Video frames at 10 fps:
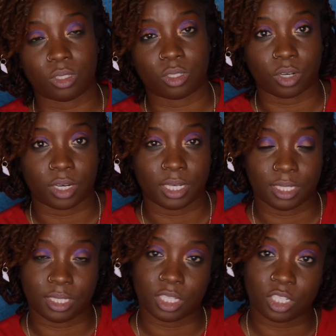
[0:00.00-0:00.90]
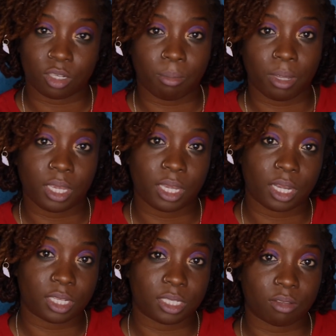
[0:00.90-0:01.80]
to certain decision
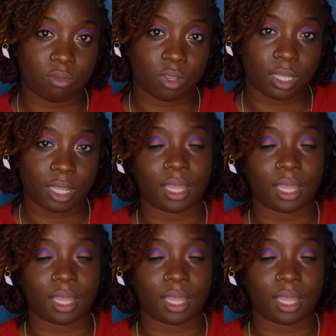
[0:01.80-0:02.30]
making and stuff like